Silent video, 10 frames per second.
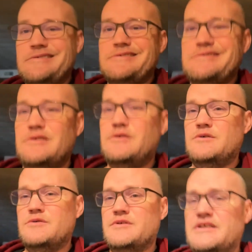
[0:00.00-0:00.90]

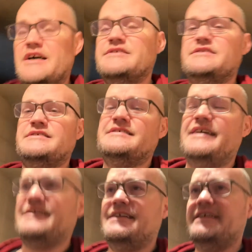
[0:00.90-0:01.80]
So the doctors
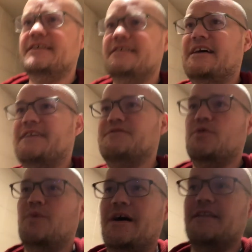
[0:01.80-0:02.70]
decided after a
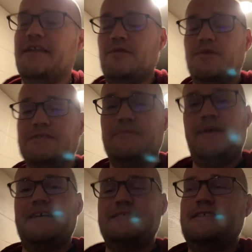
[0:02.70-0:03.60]
while that it wasn't
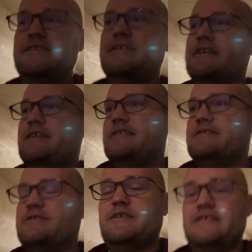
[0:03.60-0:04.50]
passing.
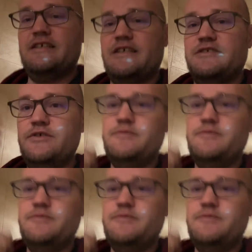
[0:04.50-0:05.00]
So they stuck a tube